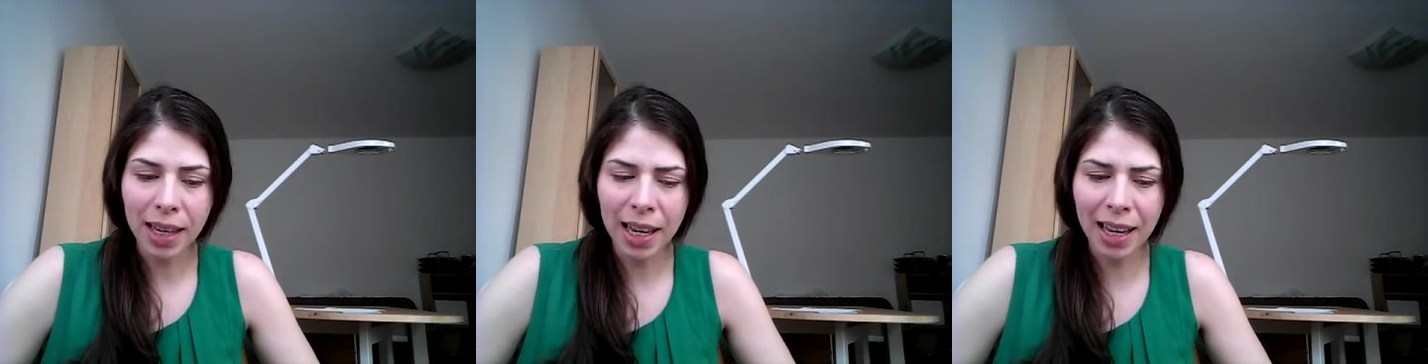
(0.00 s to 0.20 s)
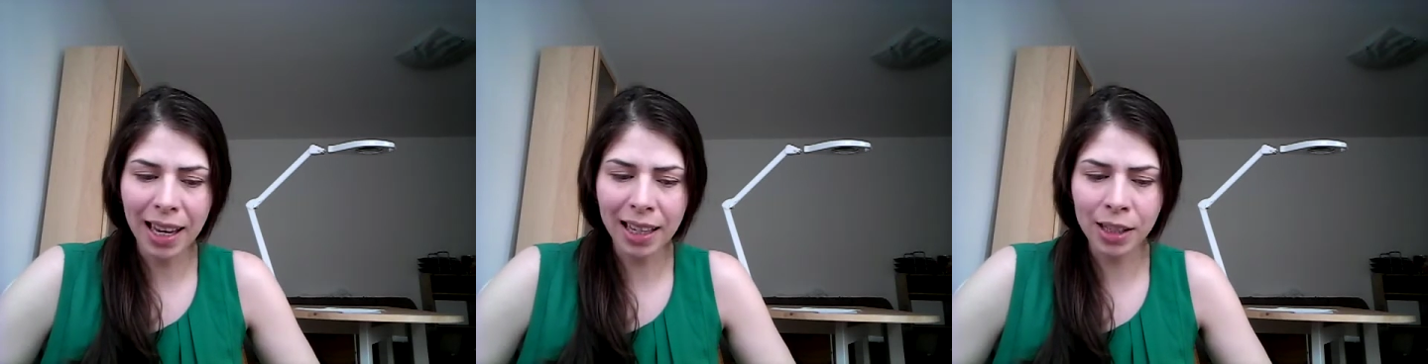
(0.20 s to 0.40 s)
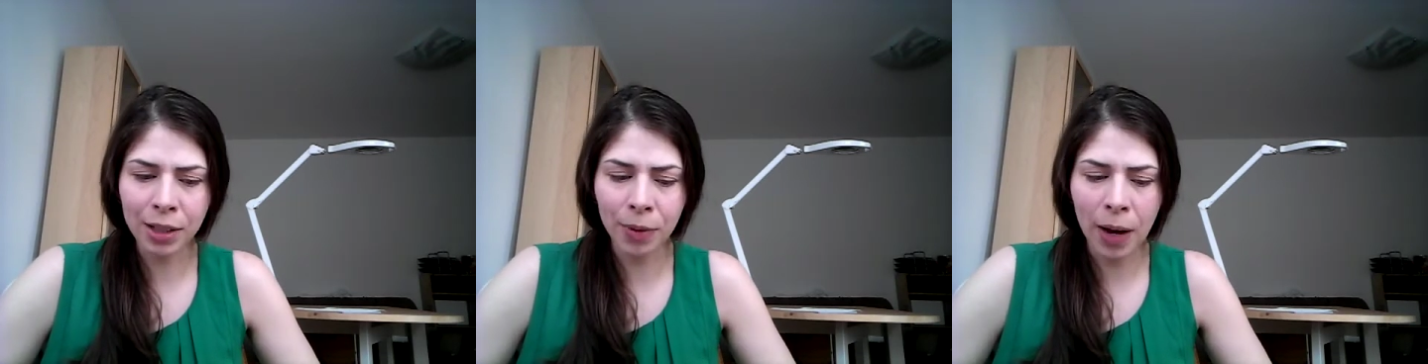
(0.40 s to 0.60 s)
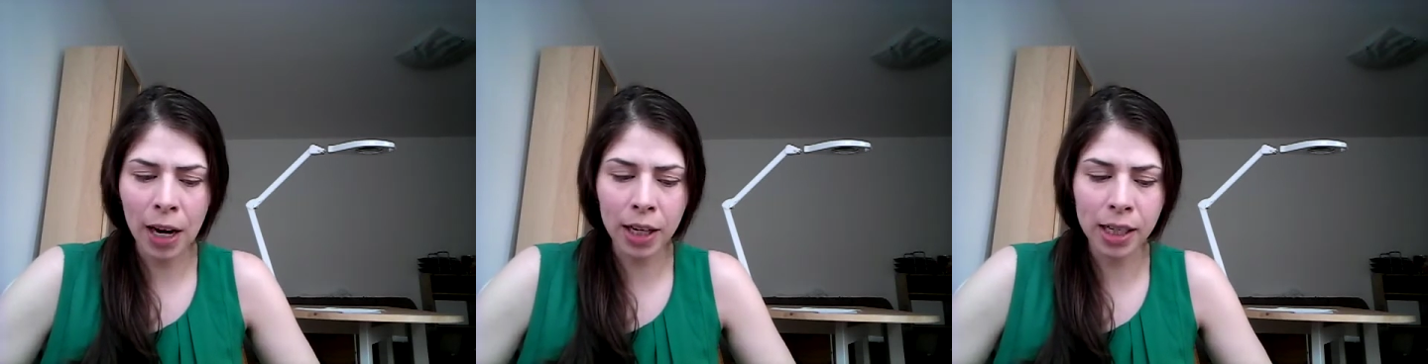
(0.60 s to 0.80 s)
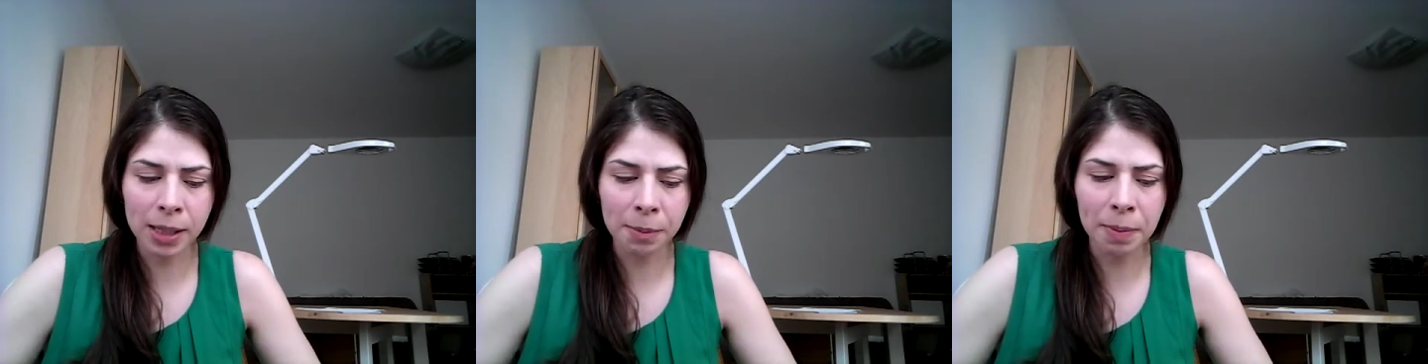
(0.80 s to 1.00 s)
As far
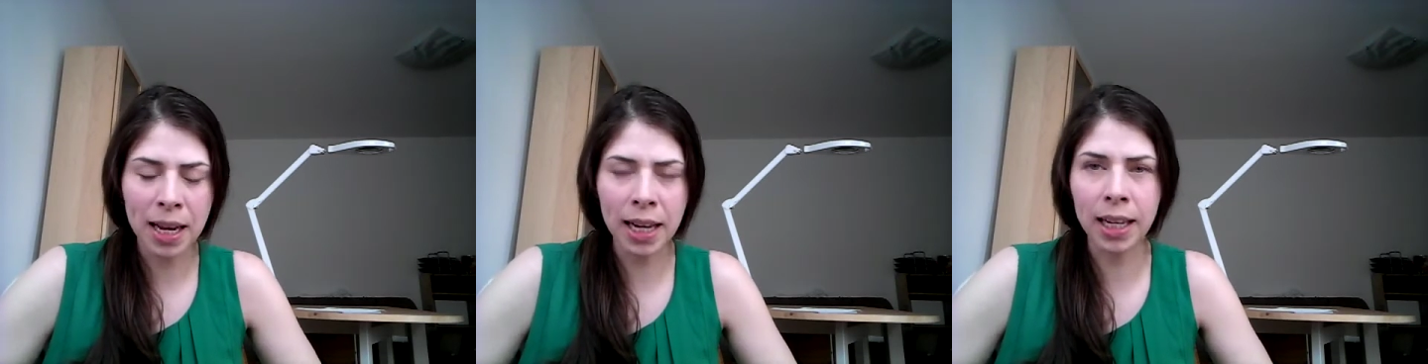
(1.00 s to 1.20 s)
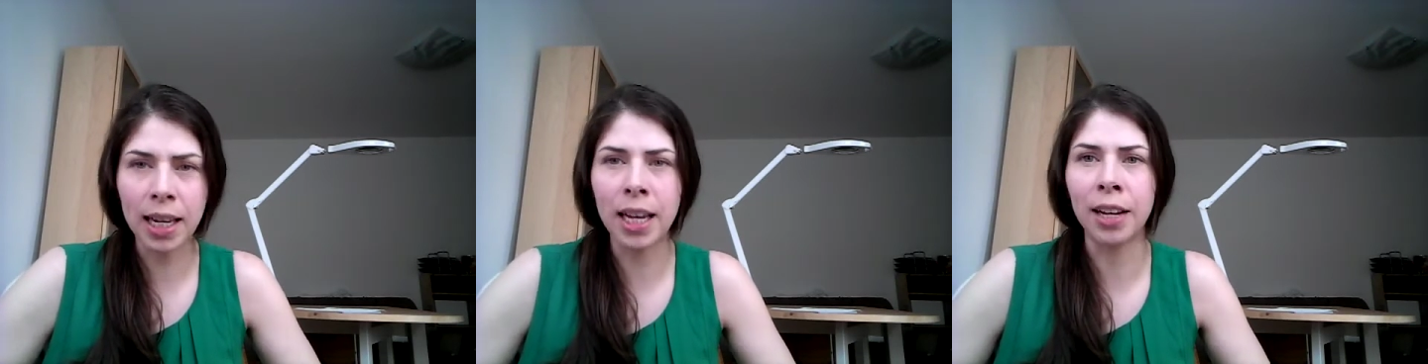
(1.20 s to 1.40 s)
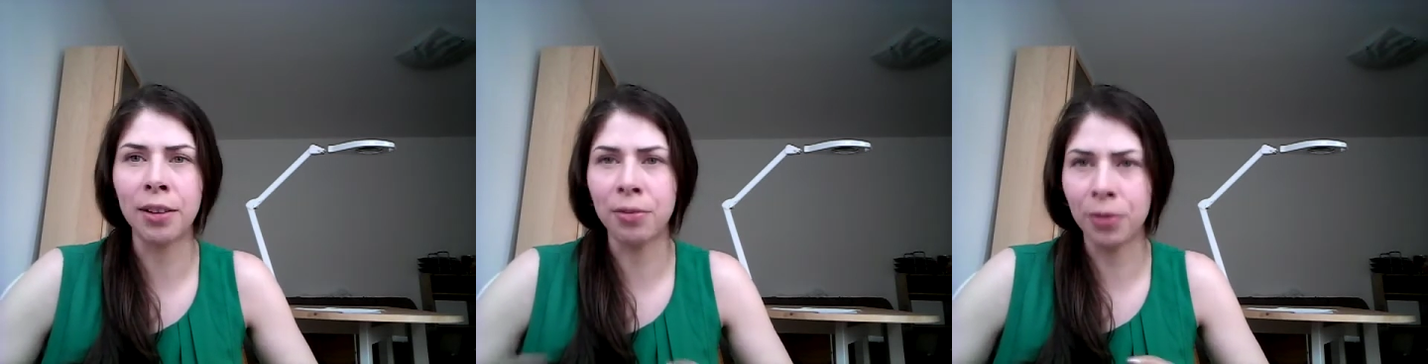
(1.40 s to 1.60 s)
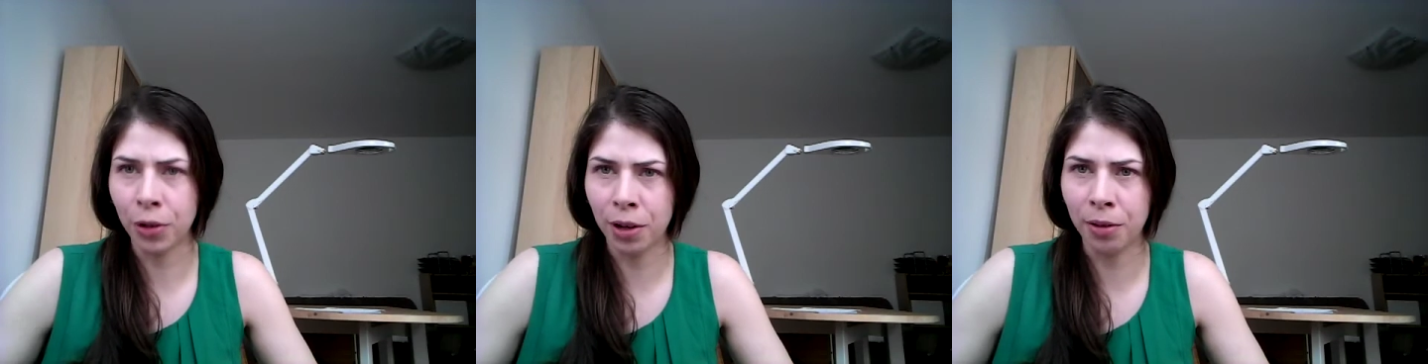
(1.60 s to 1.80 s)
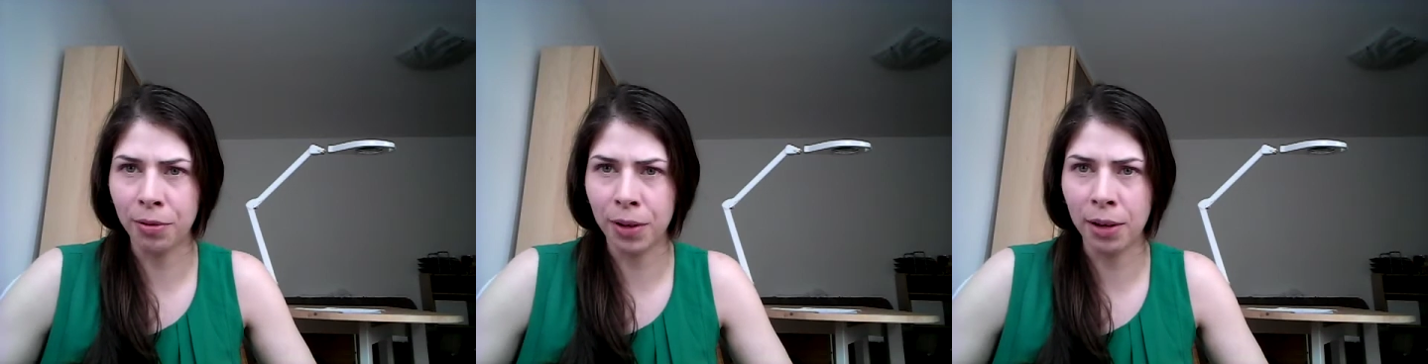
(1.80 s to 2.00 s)
as picking a
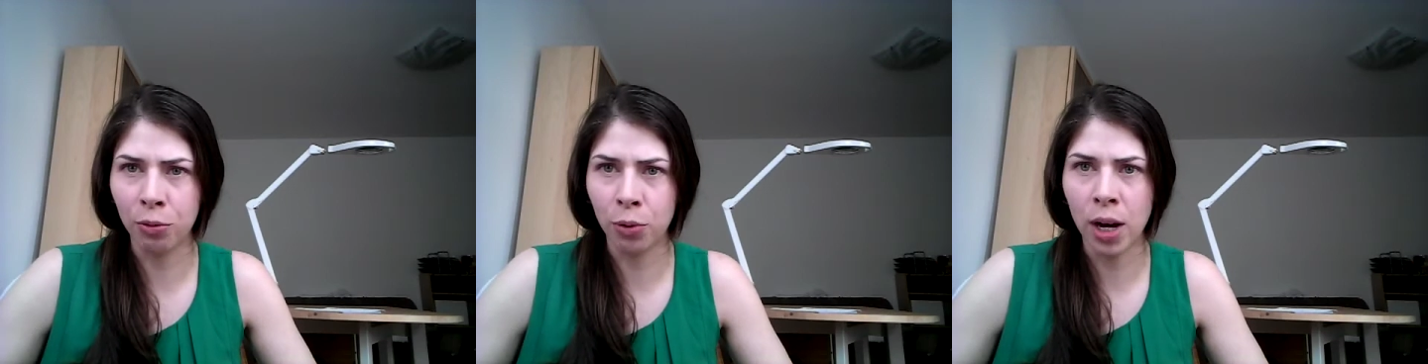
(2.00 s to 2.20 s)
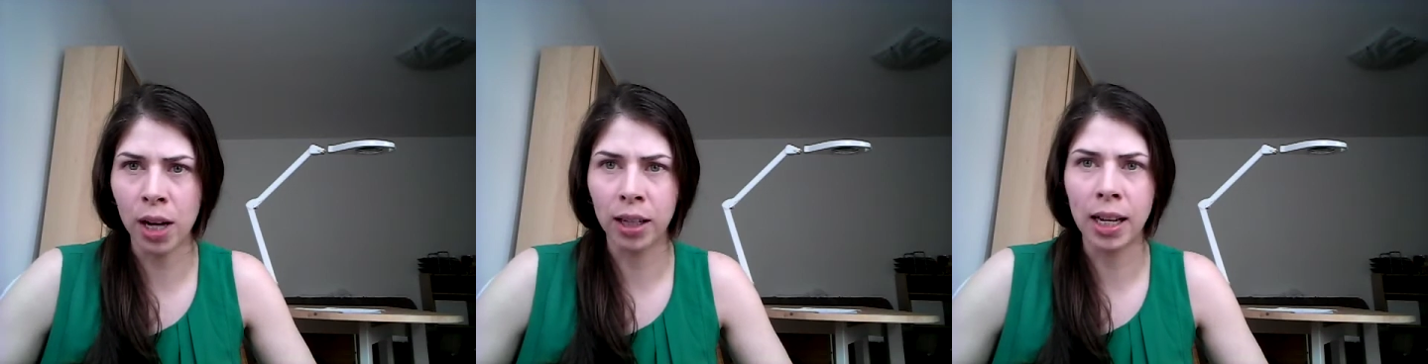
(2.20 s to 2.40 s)
45 watt